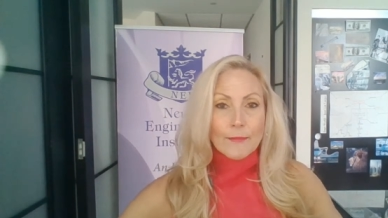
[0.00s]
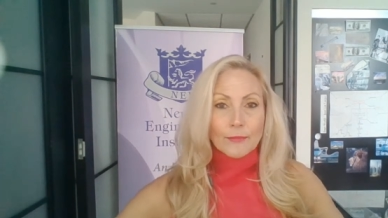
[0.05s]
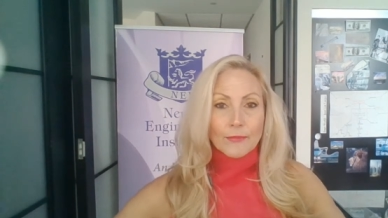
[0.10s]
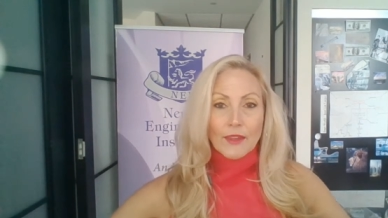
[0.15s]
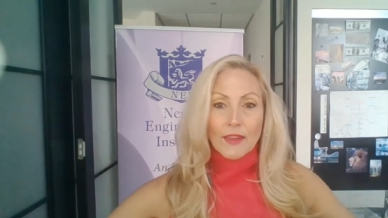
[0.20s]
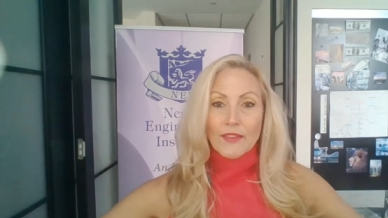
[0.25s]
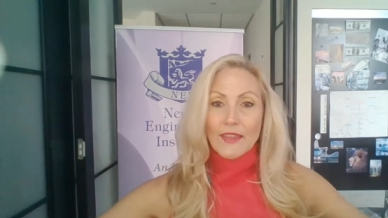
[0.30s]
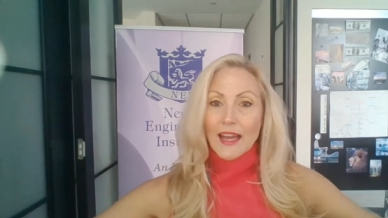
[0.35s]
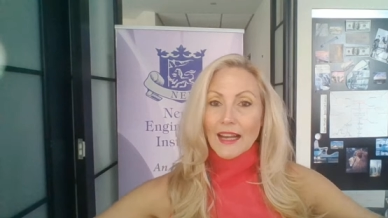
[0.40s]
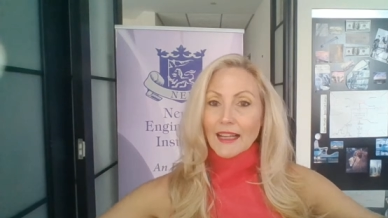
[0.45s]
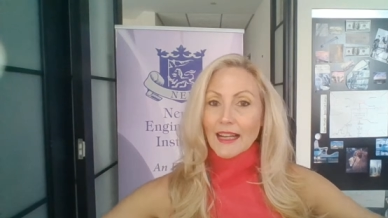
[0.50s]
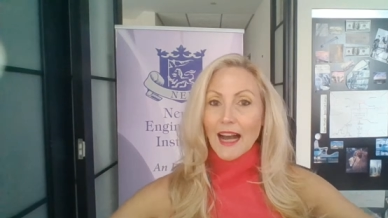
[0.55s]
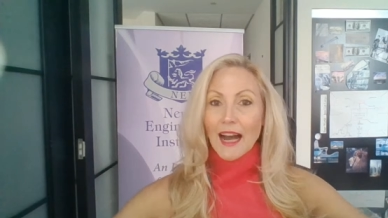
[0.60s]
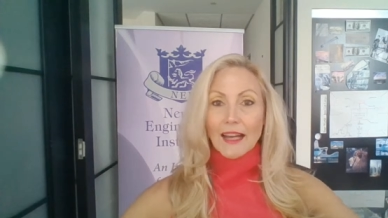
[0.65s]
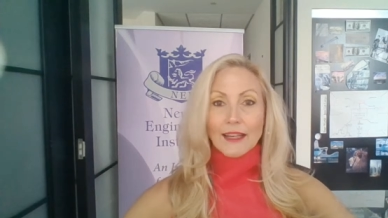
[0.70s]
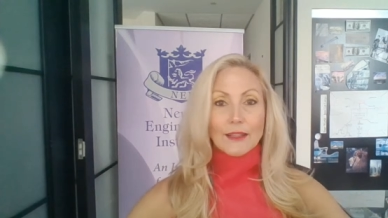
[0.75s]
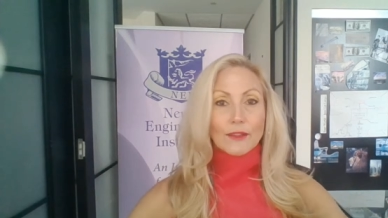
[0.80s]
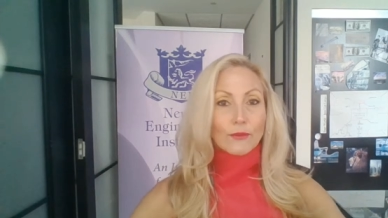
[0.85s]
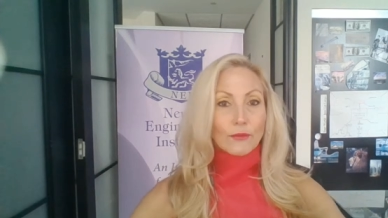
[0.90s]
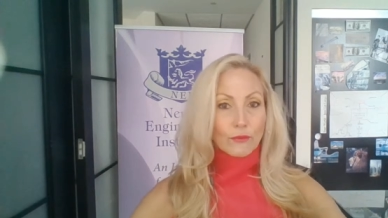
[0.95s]
that
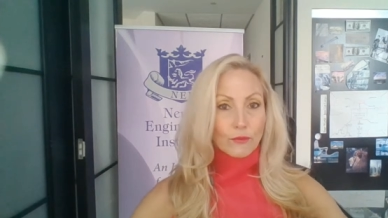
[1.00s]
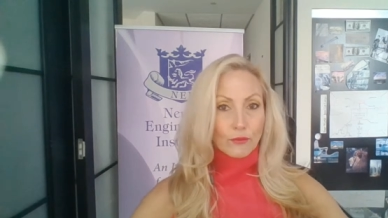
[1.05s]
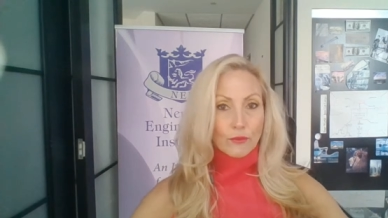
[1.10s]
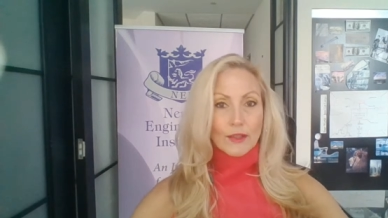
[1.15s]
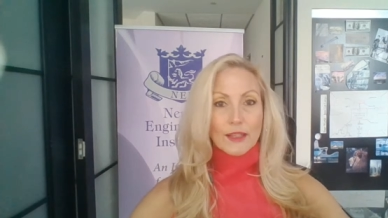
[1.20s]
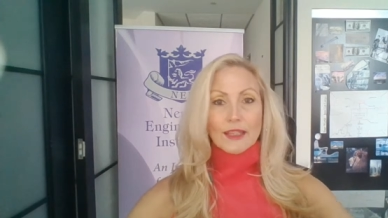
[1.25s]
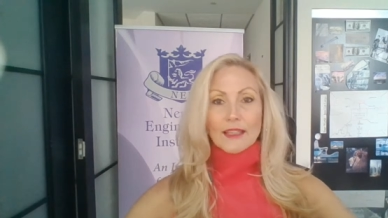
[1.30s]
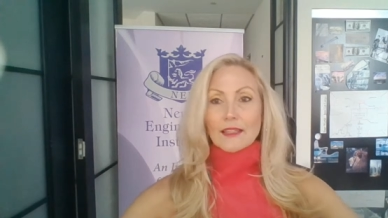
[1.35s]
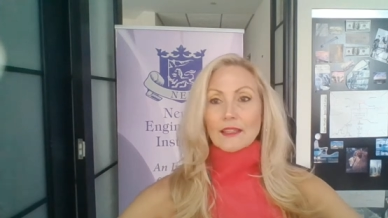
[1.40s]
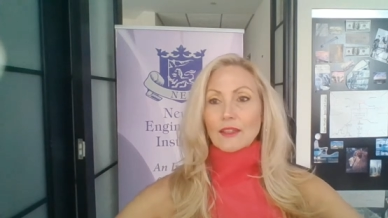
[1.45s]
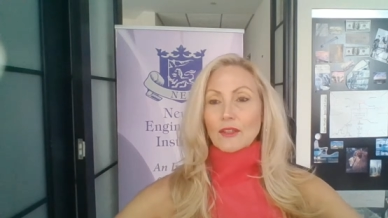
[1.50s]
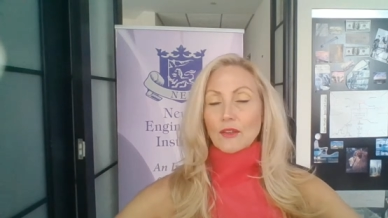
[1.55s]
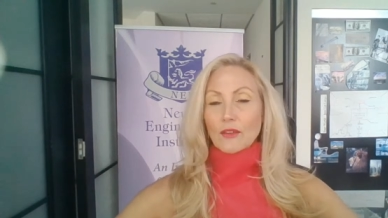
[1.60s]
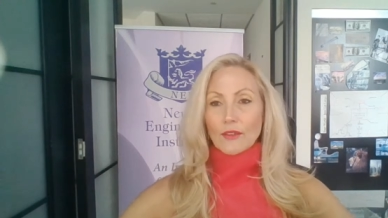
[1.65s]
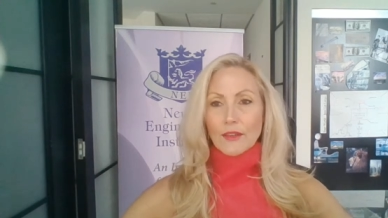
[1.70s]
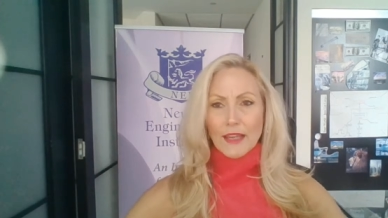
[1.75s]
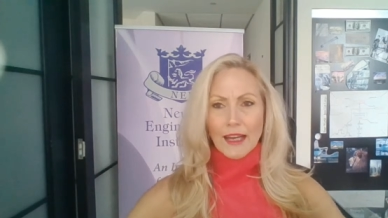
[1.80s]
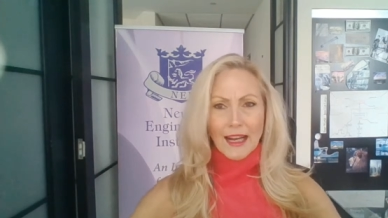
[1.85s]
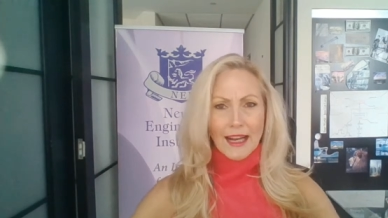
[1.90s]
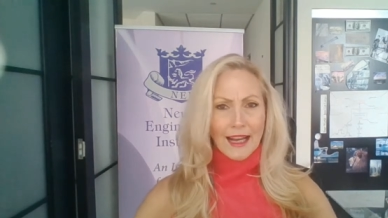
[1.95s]
kind of risk or
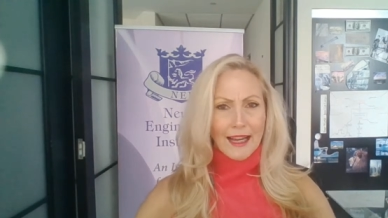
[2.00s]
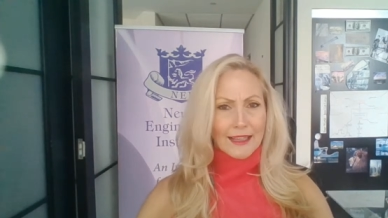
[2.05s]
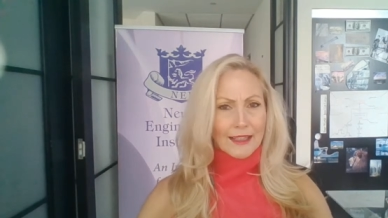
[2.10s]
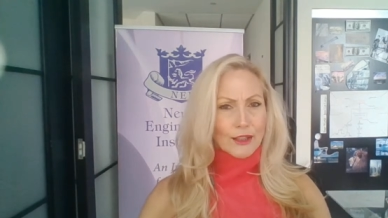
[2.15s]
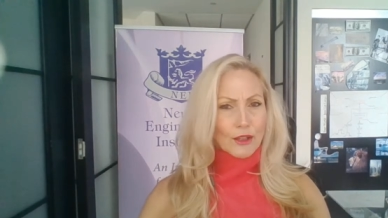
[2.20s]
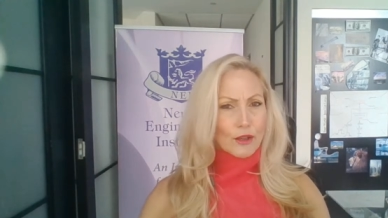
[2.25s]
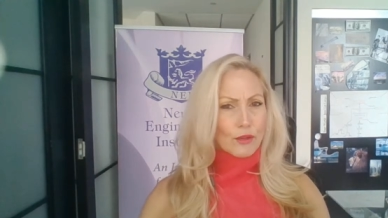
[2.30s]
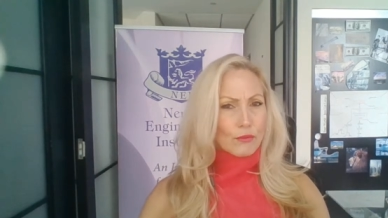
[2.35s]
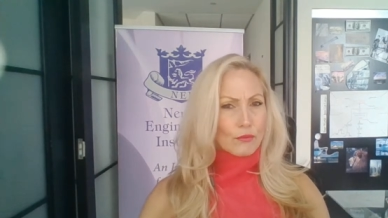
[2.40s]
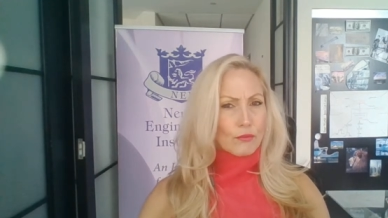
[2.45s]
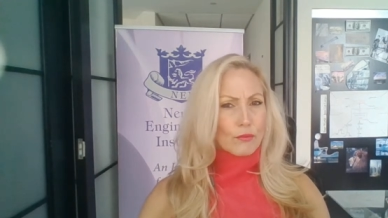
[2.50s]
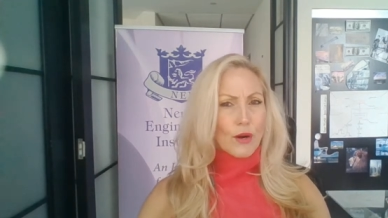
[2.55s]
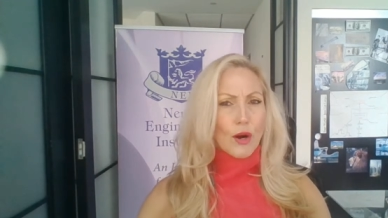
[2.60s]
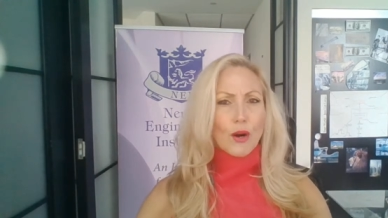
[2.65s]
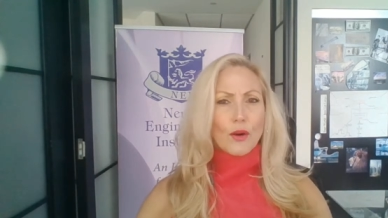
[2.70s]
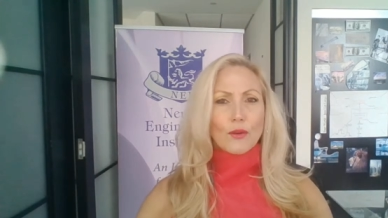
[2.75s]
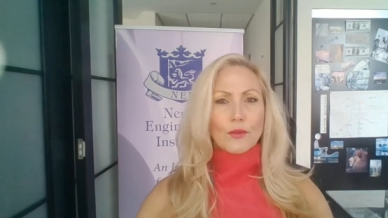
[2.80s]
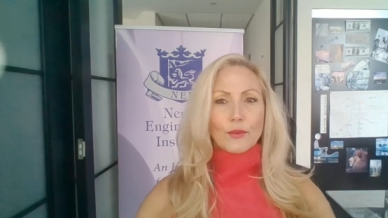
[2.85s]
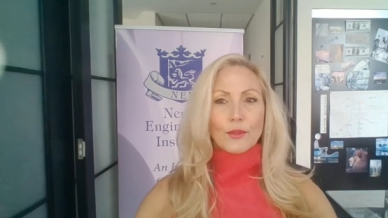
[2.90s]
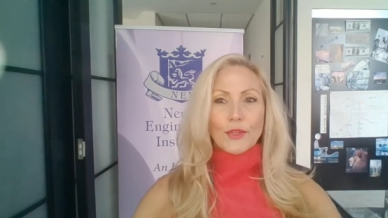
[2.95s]
that kind of
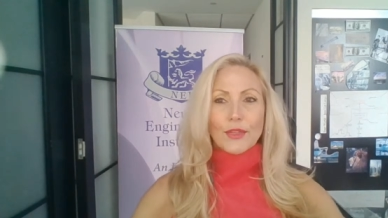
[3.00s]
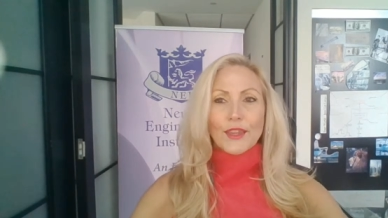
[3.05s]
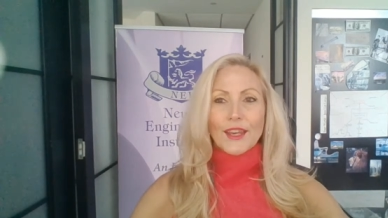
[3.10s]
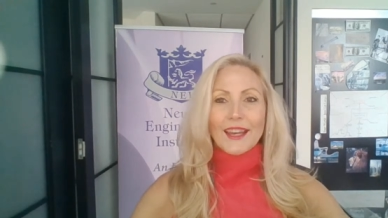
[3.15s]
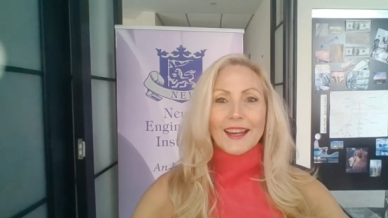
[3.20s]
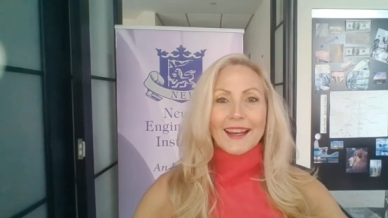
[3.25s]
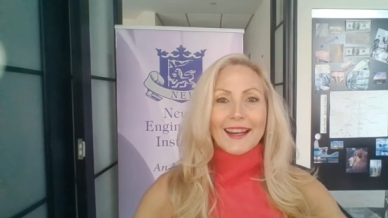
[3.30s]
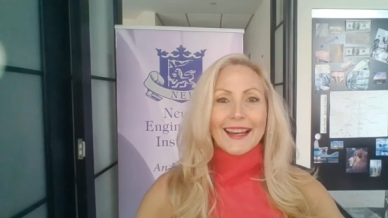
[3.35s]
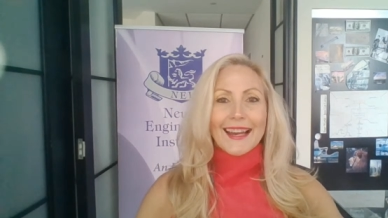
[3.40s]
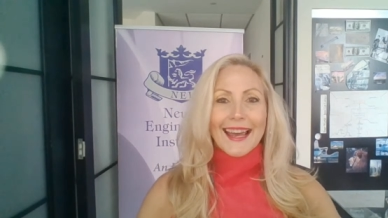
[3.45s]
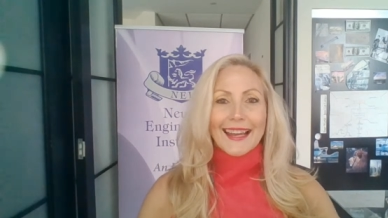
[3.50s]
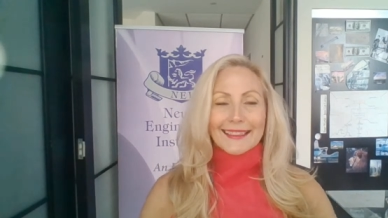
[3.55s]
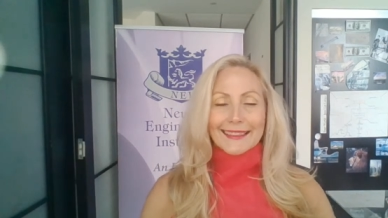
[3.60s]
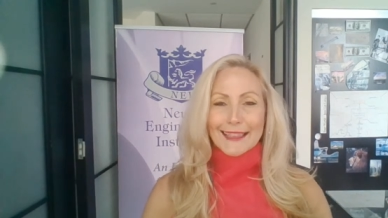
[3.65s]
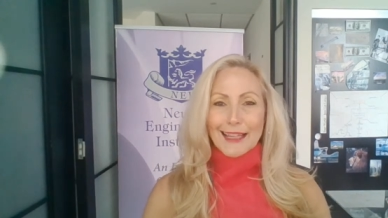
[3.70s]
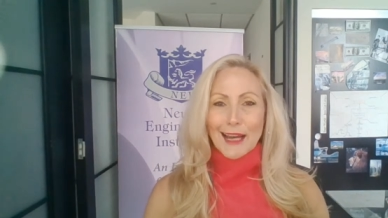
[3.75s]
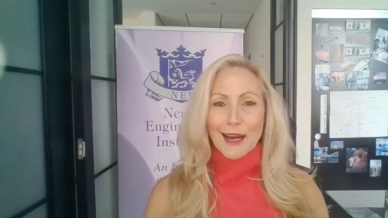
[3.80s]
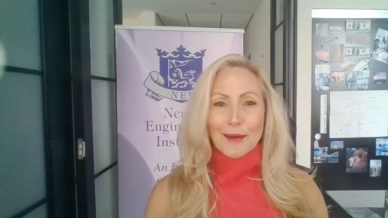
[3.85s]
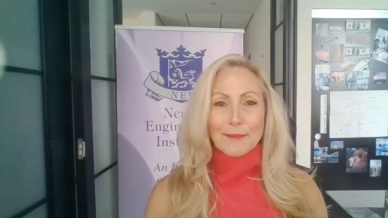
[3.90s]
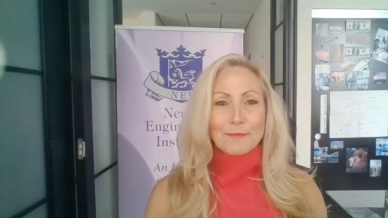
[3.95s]
growth and
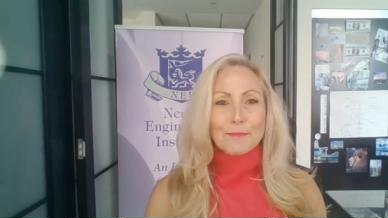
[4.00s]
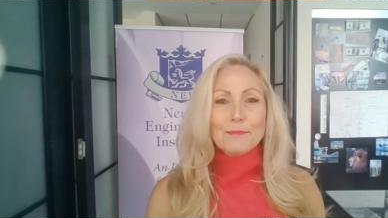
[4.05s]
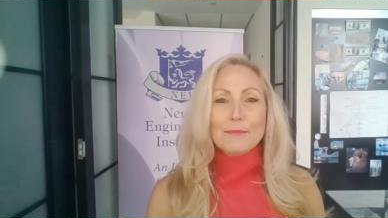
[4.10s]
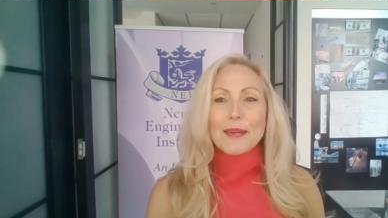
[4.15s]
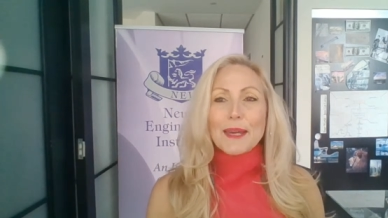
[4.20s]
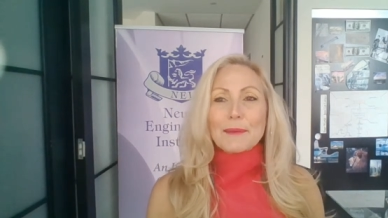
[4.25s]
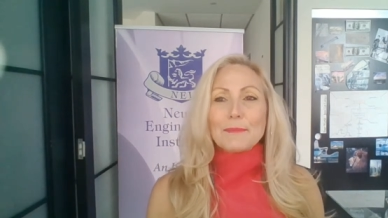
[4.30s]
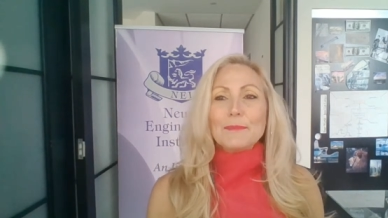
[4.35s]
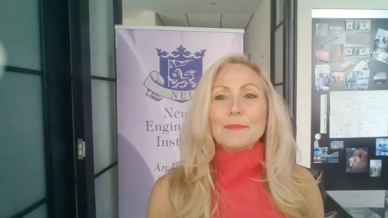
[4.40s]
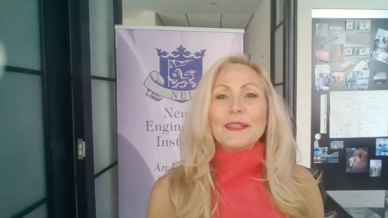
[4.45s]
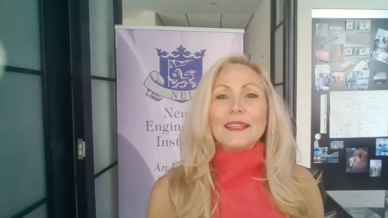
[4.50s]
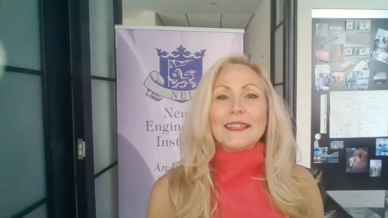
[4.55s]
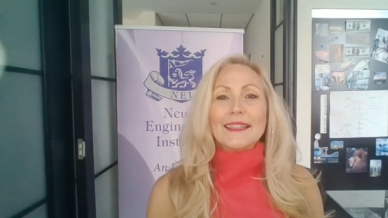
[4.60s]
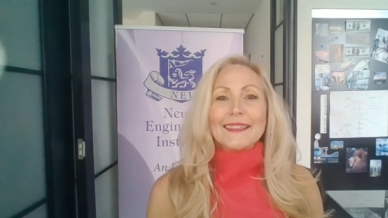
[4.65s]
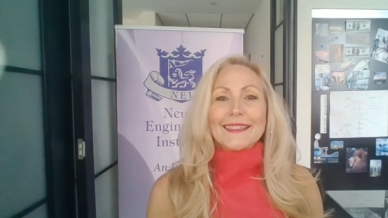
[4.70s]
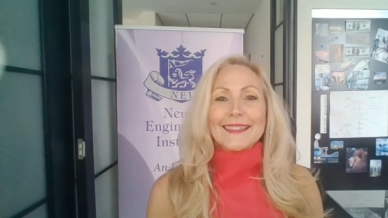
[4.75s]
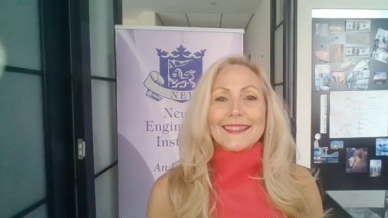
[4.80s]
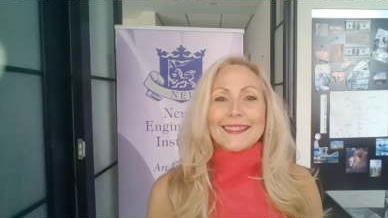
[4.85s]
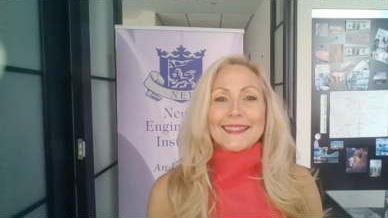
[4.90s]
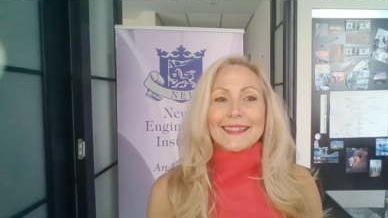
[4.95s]

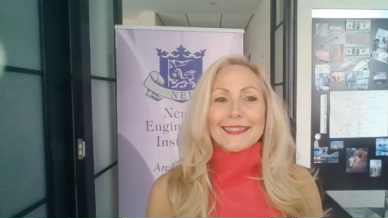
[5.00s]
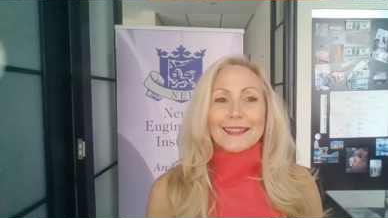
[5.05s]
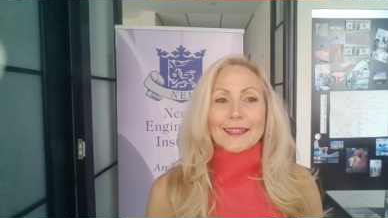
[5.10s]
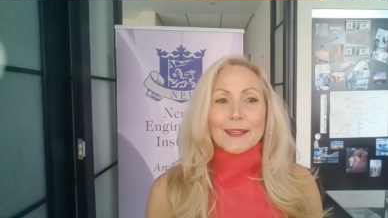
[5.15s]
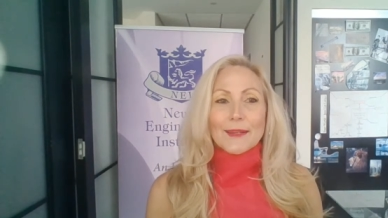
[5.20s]
commitment